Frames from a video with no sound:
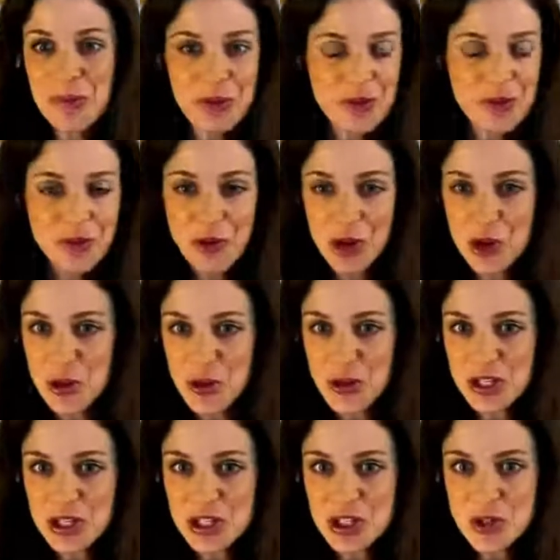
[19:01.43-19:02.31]
before you
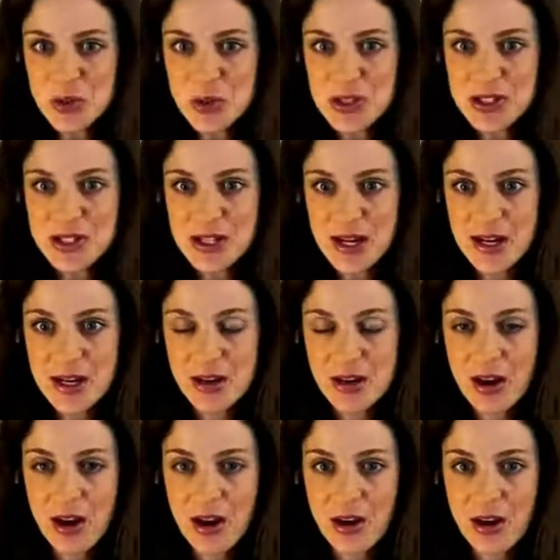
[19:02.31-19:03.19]
get into a
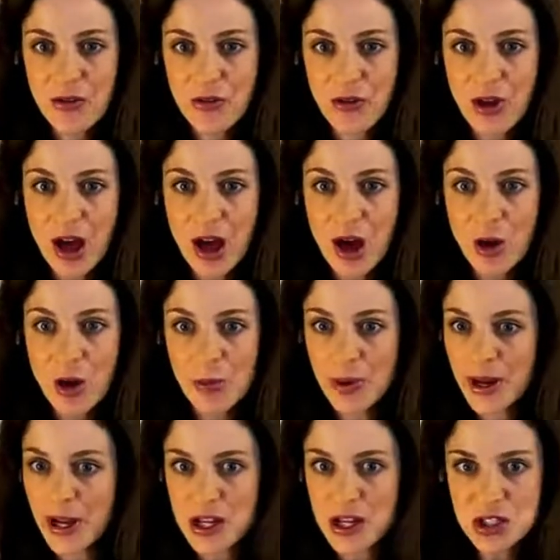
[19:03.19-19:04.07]
state of, oh
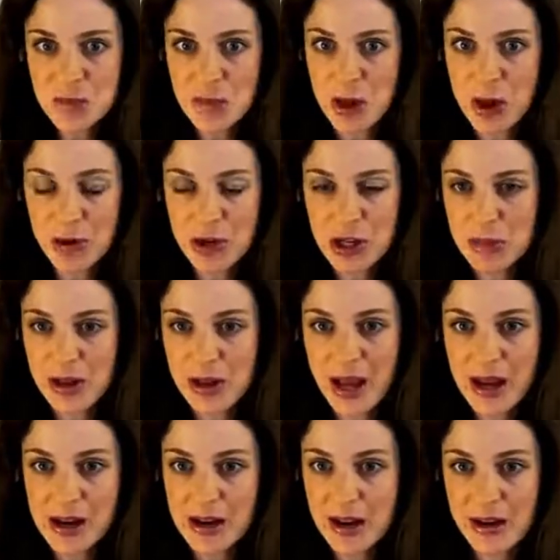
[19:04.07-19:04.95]
my gosh, I'm already
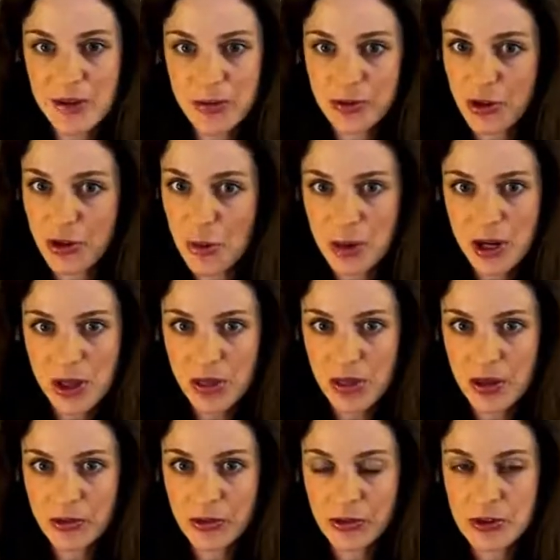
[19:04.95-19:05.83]
behind. I have so many
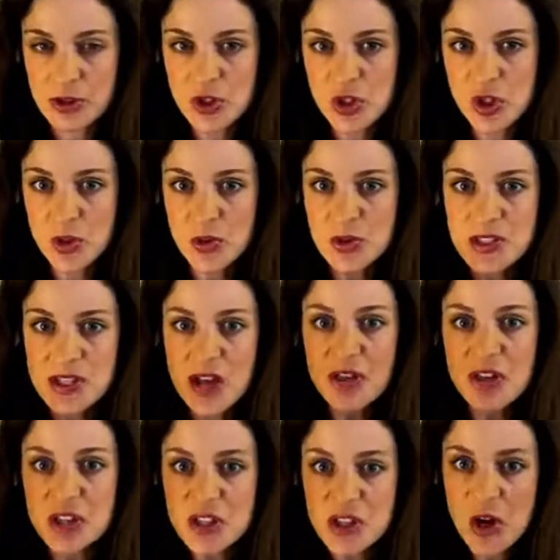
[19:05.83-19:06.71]
things to do.
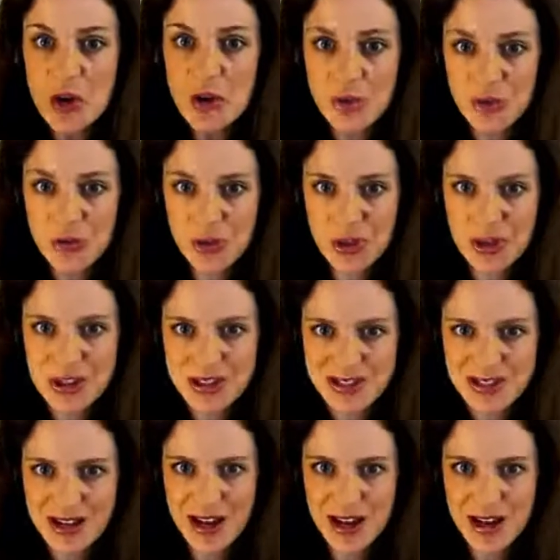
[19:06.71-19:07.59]
Set the tone for the
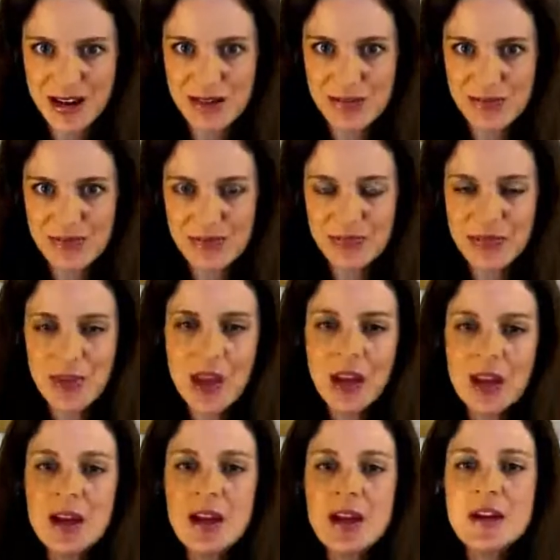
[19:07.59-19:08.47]
day.
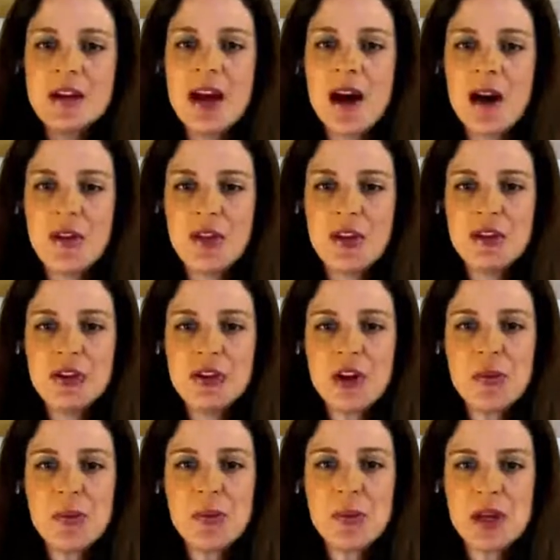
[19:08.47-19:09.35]
Now, this
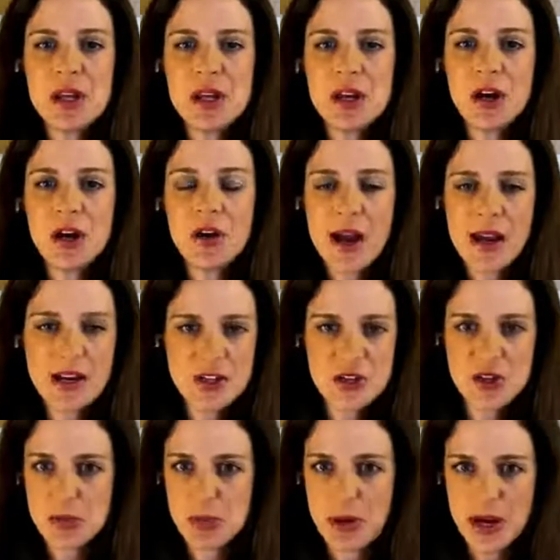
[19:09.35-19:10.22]
can be a
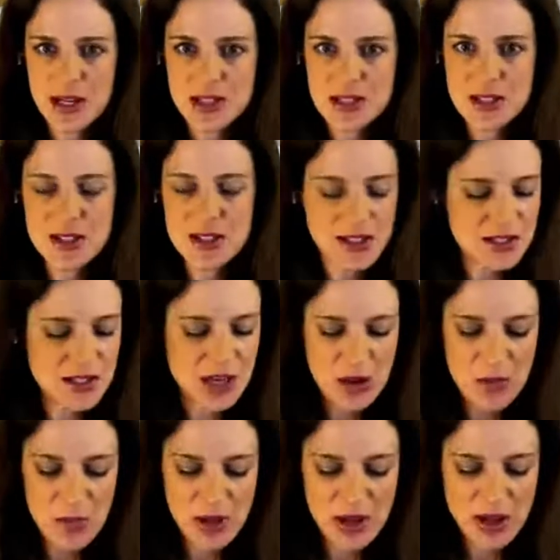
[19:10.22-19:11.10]
gratitude practice. This
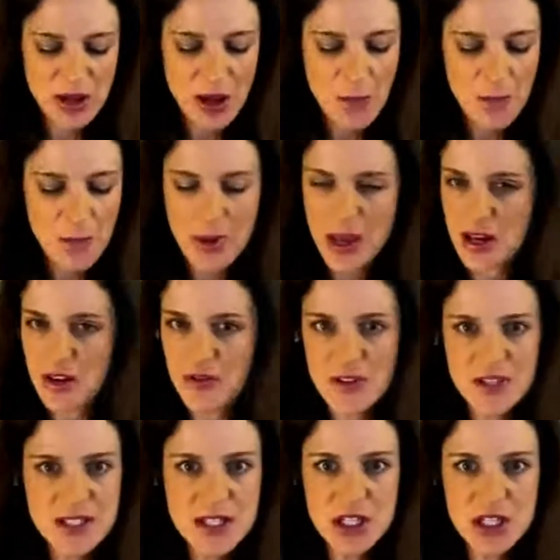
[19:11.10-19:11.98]
can be a
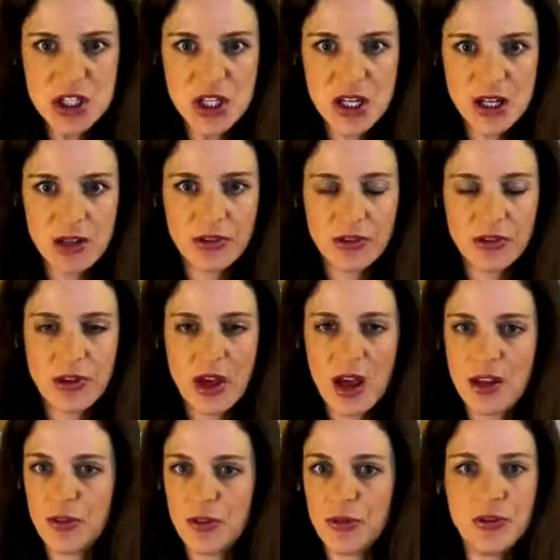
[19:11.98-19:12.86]
manifestation
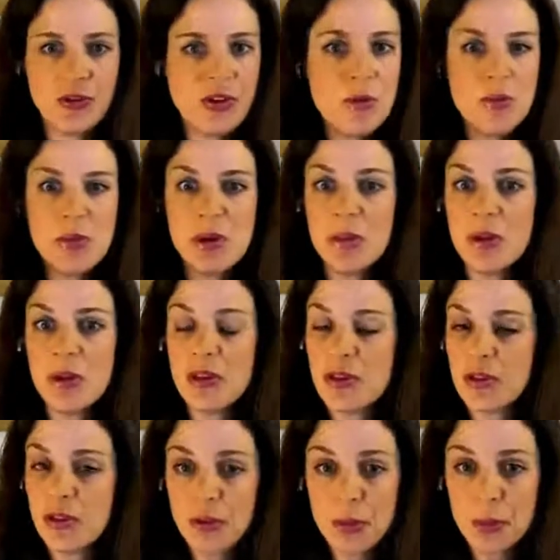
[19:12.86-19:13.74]
exercise. For some people,
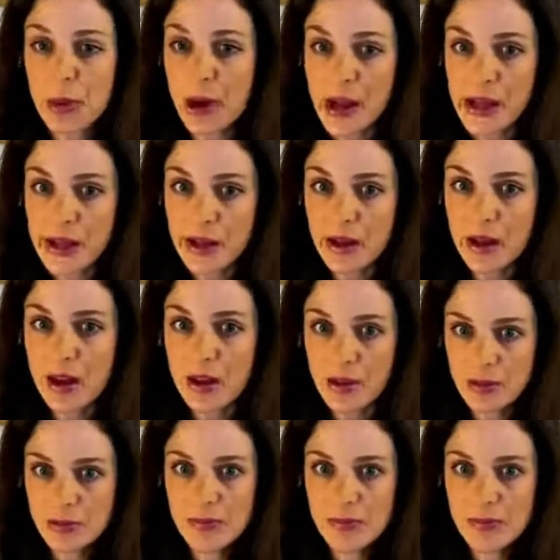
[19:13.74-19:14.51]
this is praying.